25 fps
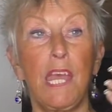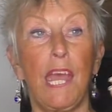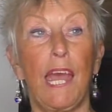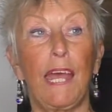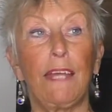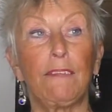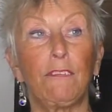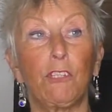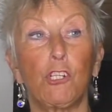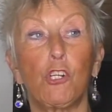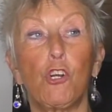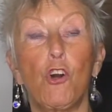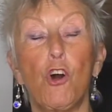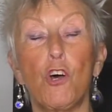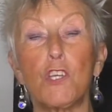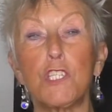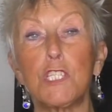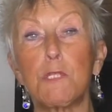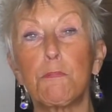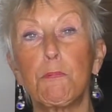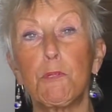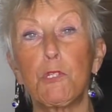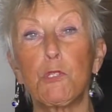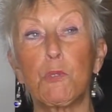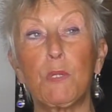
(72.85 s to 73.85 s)
and the
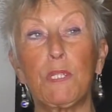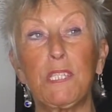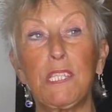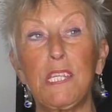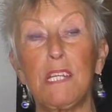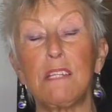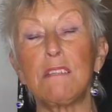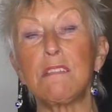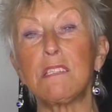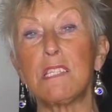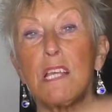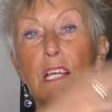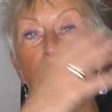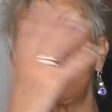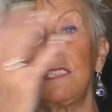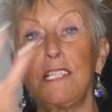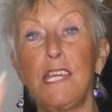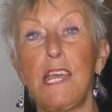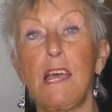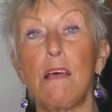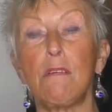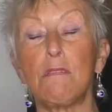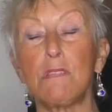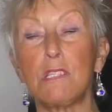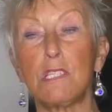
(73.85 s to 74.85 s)
cost between the inside and the
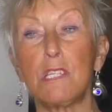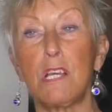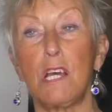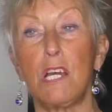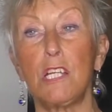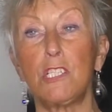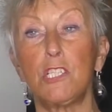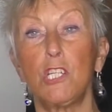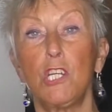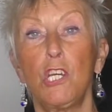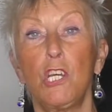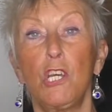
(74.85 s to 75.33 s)
outside